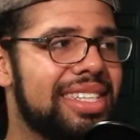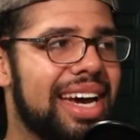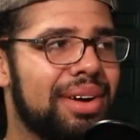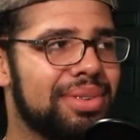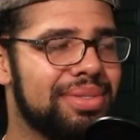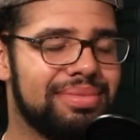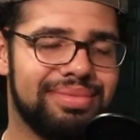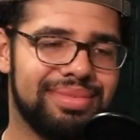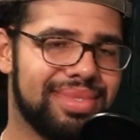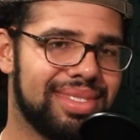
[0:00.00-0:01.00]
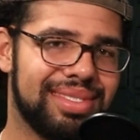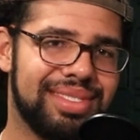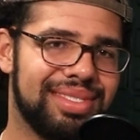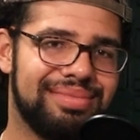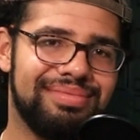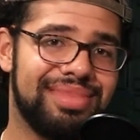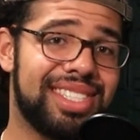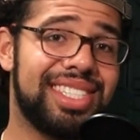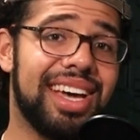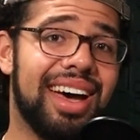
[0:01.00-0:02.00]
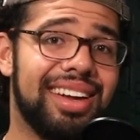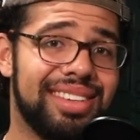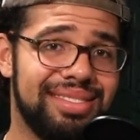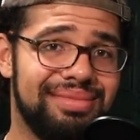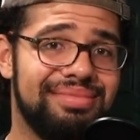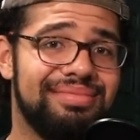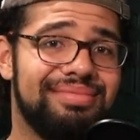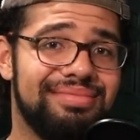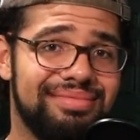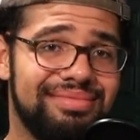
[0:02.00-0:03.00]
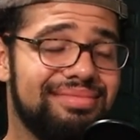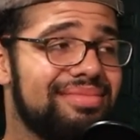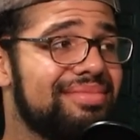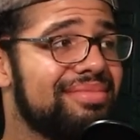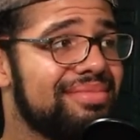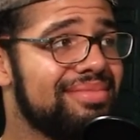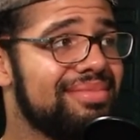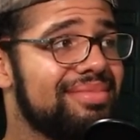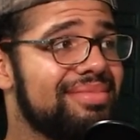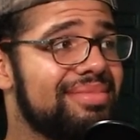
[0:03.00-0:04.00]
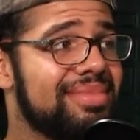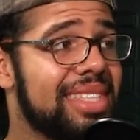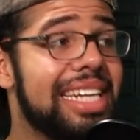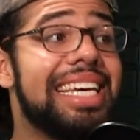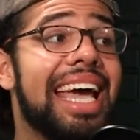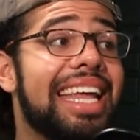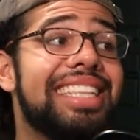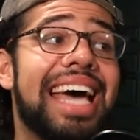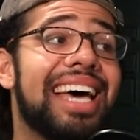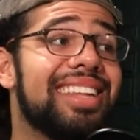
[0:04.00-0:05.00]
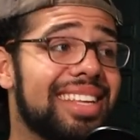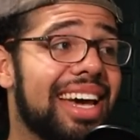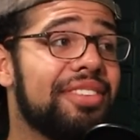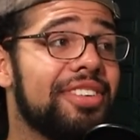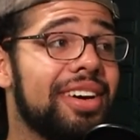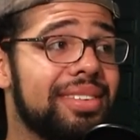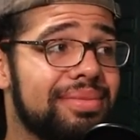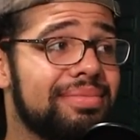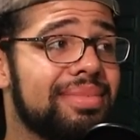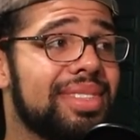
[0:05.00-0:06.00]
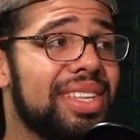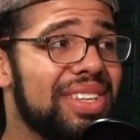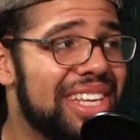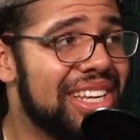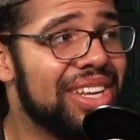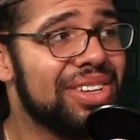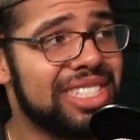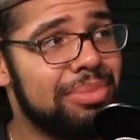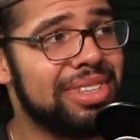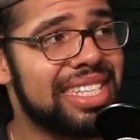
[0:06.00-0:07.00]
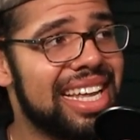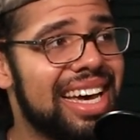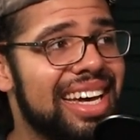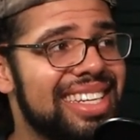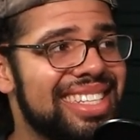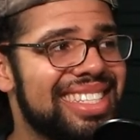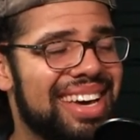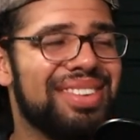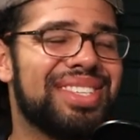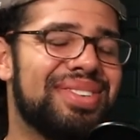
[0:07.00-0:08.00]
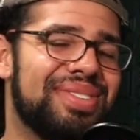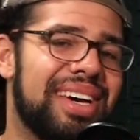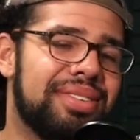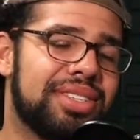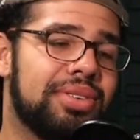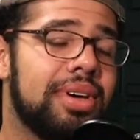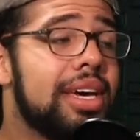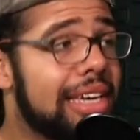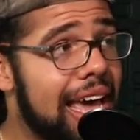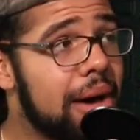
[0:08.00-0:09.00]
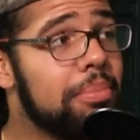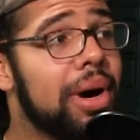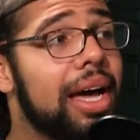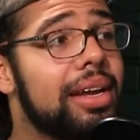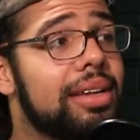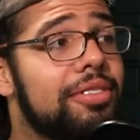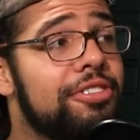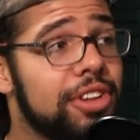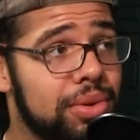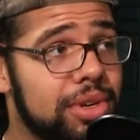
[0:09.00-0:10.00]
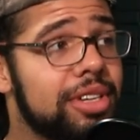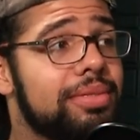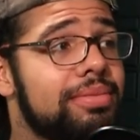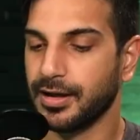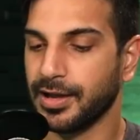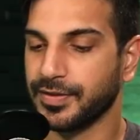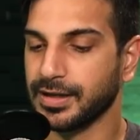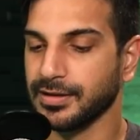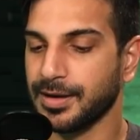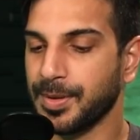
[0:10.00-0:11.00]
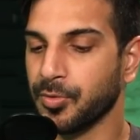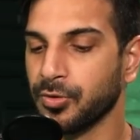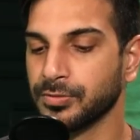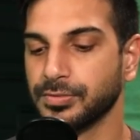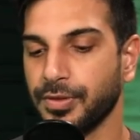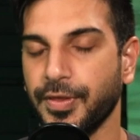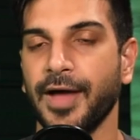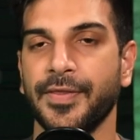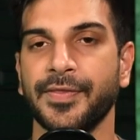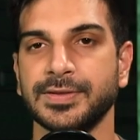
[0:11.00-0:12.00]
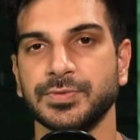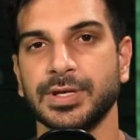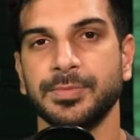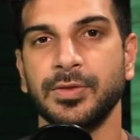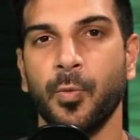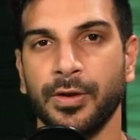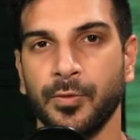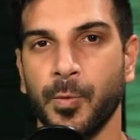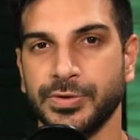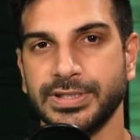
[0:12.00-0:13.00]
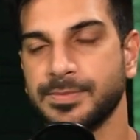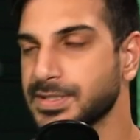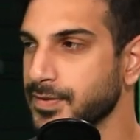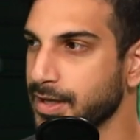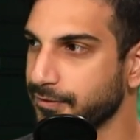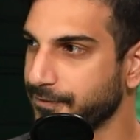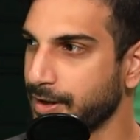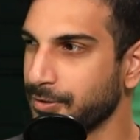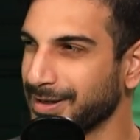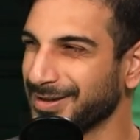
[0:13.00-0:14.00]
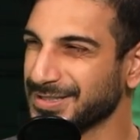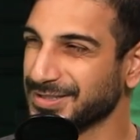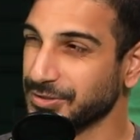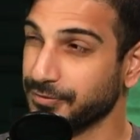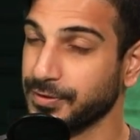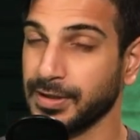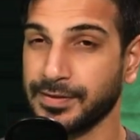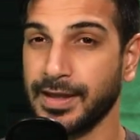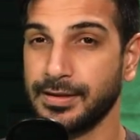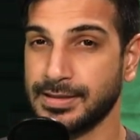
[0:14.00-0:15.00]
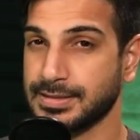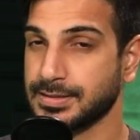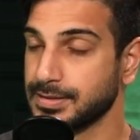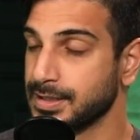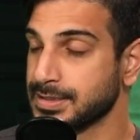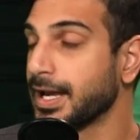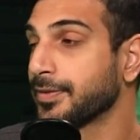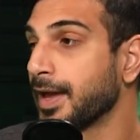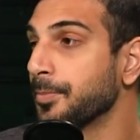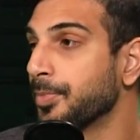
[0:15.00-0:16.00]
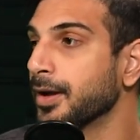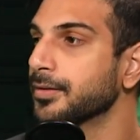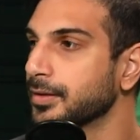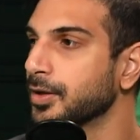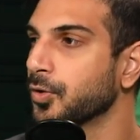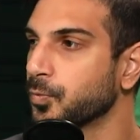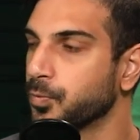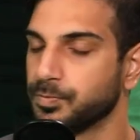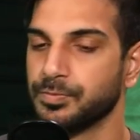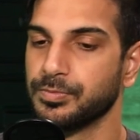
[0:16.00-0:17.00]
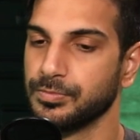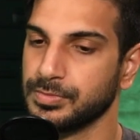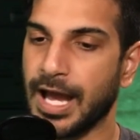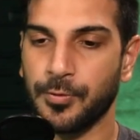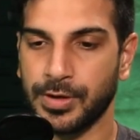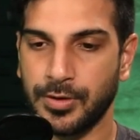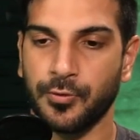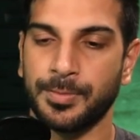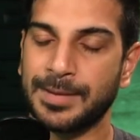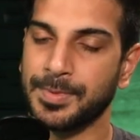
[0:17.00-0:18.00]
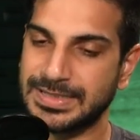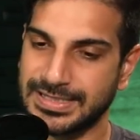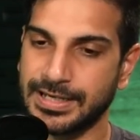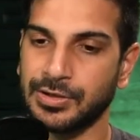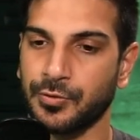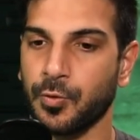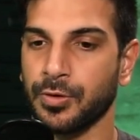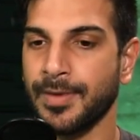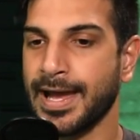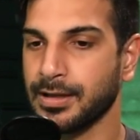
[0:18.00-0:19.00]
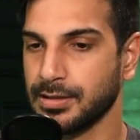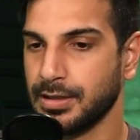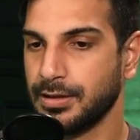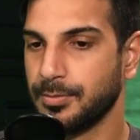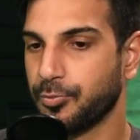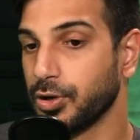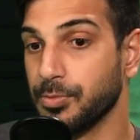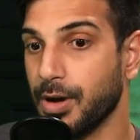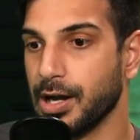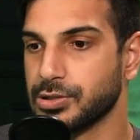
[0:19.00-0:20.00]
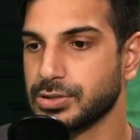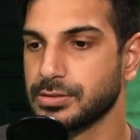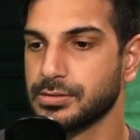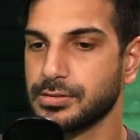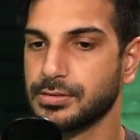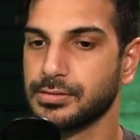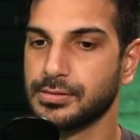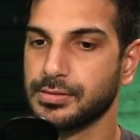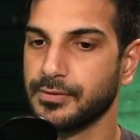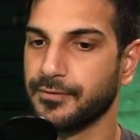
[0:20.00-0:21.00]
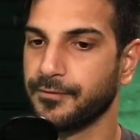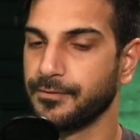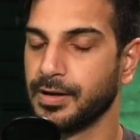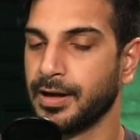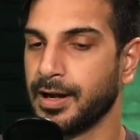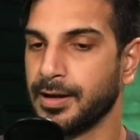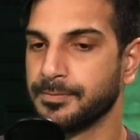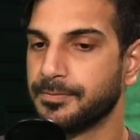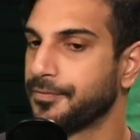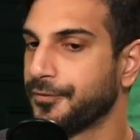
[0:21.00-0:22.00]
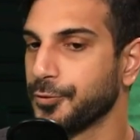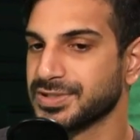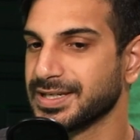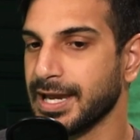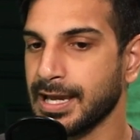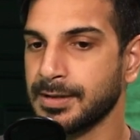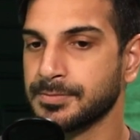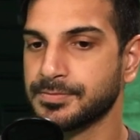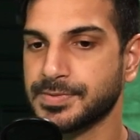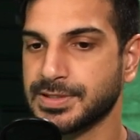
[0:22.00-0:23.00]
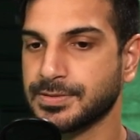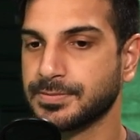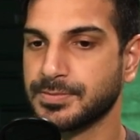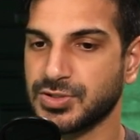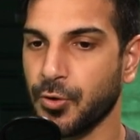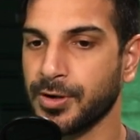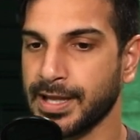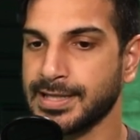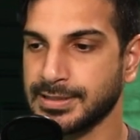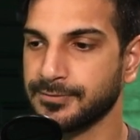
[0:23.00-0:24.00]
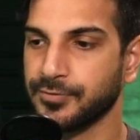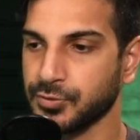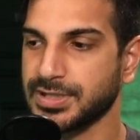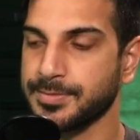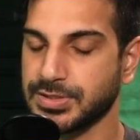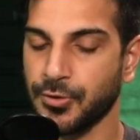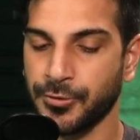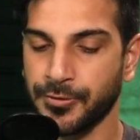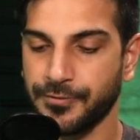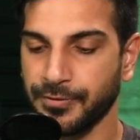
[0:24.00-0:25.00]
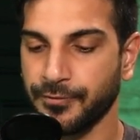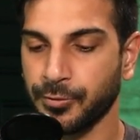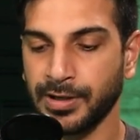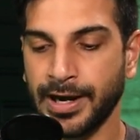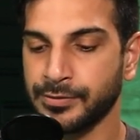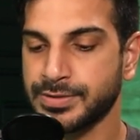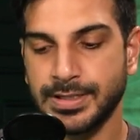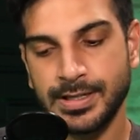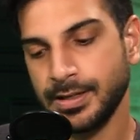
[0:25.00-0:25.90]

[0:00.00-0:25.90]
towel. Stud. But they had fun in that rain. They, they did. did. That looked like fun. They yeah. did a little slip and slide. That was cool. That was cool. Yeah, but fluke. I think a lot of people thought that this was going to be the one of the worst teams in the N F L, and I still feel like that it's it's like that. But, yeah. you know, not rookie quarterback, but second-year quarterback, pretty much uh, first game starting as a full-time starter for the forty-niners.